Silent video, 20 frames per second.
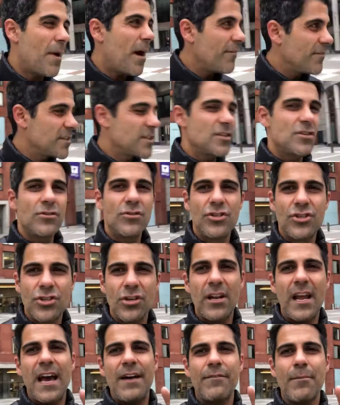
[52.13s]
Obviously, you
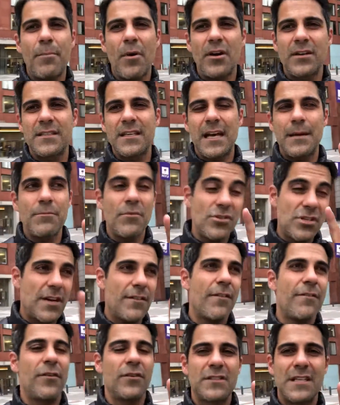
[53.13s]
should have a
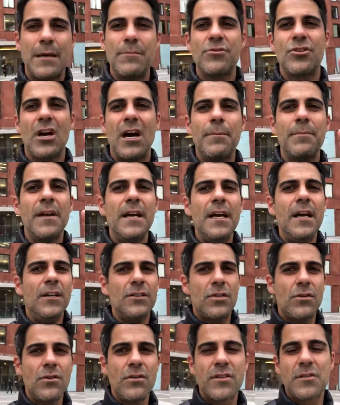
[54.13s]
full-time job
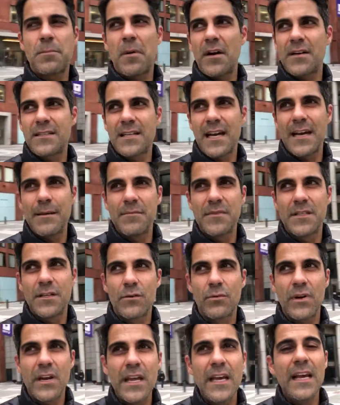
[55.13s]
to do this part-time
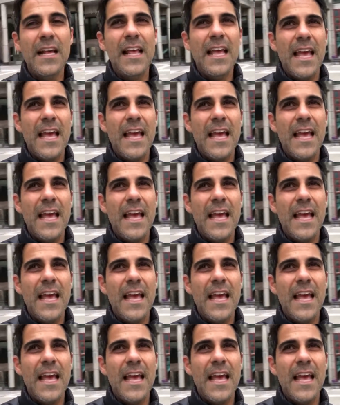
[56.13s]
degree.